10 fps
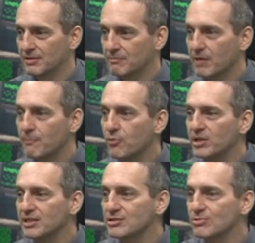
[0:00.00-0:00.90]
My
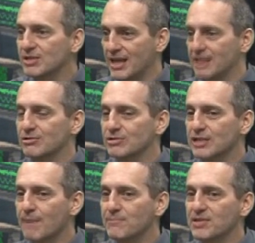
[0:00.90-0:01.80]
point is, you can't, there's
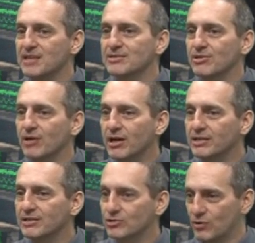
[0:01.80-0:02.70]
some things that are
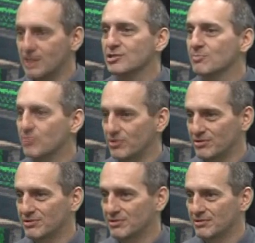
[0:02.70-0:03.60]
unaddressable.
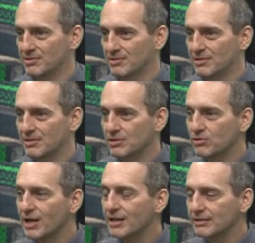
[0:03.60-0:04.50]
You're
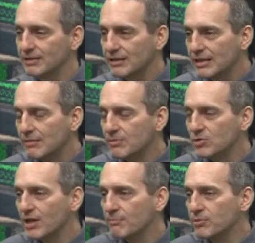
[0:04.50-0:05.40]

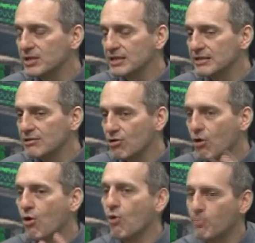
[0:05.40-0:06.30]
not putting in the
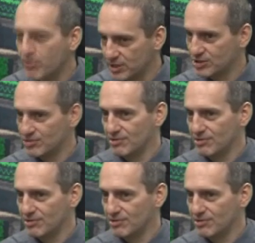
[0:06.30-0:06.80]
whole picture,